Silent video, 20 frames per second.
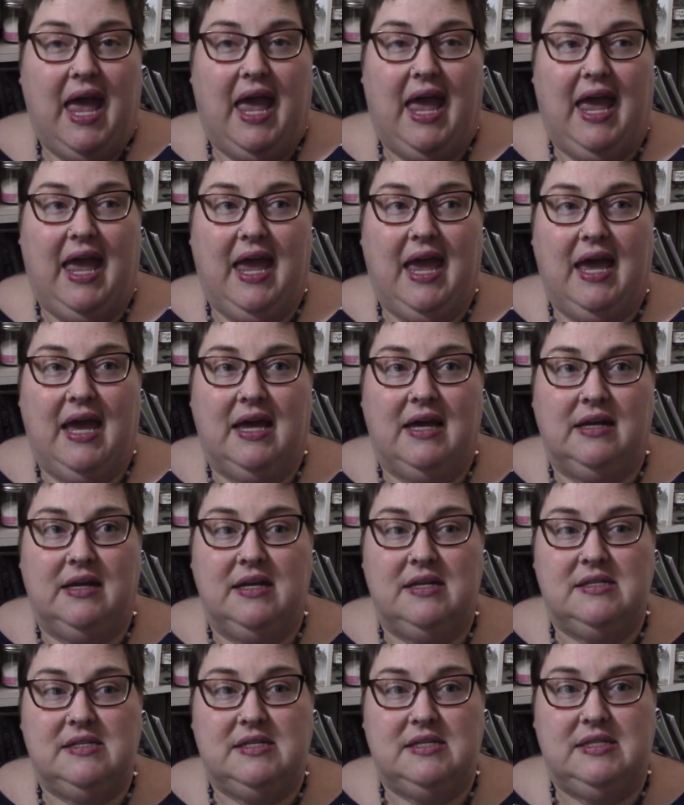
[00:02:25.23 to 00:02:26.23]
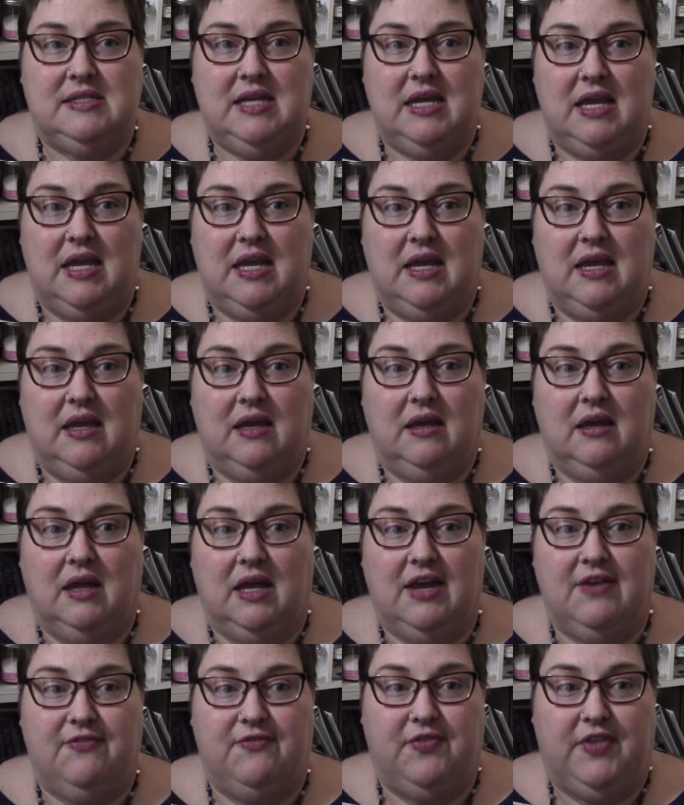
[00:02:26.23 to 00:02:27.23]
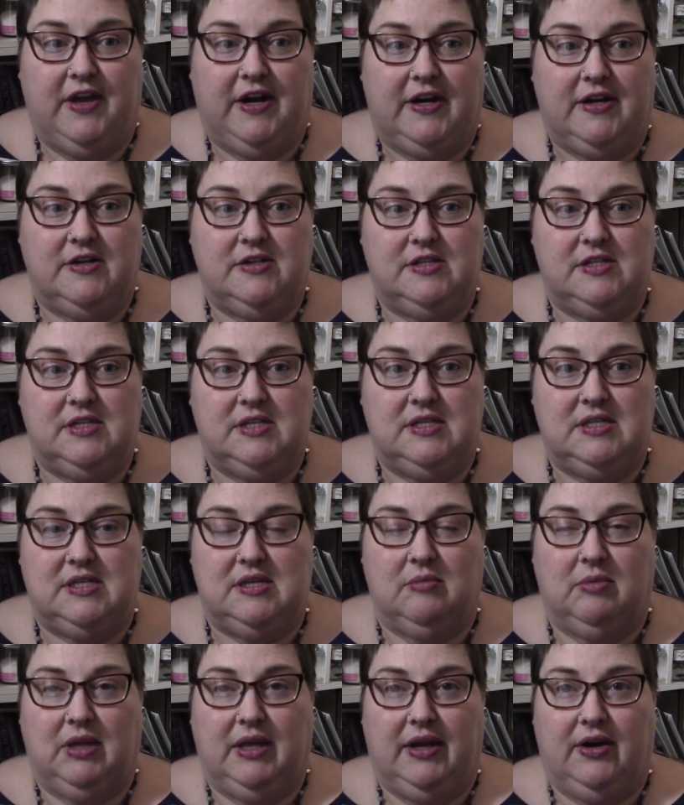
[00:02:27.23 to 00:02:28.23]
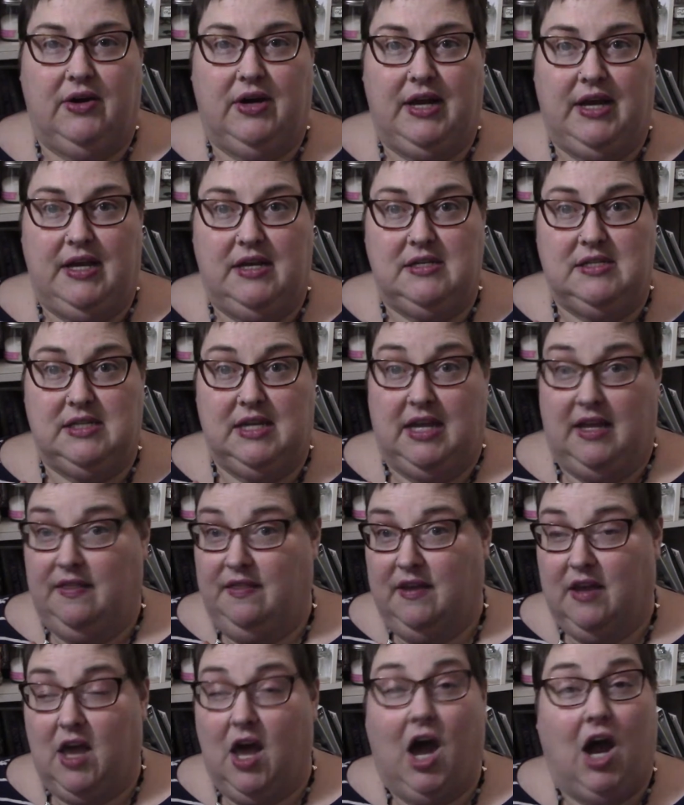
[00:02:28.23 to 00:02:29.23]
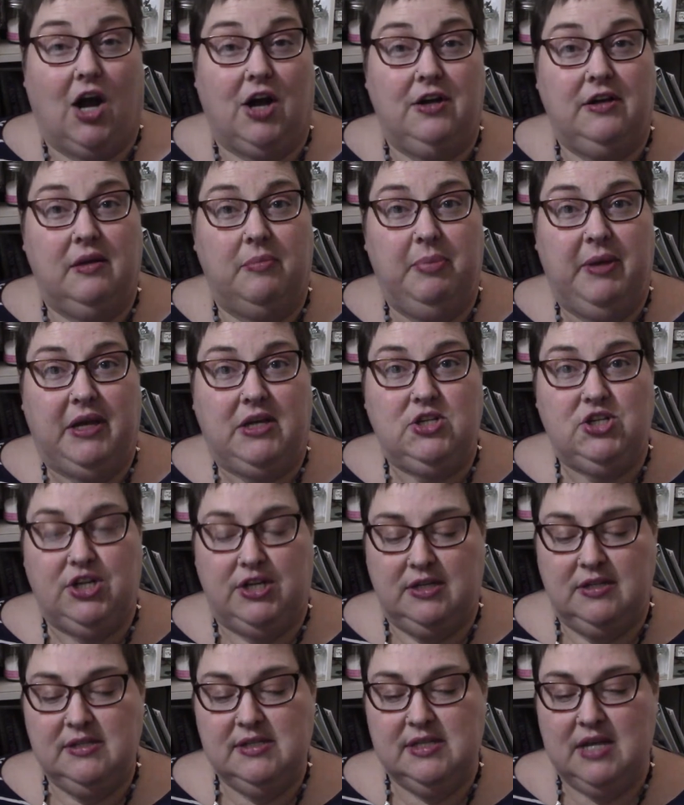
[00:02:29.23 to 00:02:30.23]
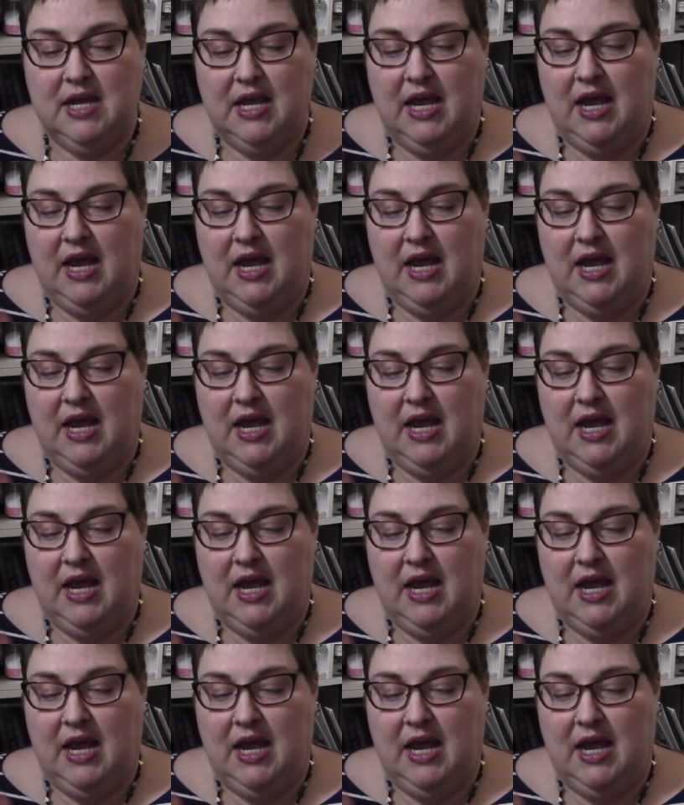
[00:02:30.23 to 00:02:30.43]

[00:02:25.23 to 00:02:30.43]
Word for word: and see if there's similarities in the card depictions,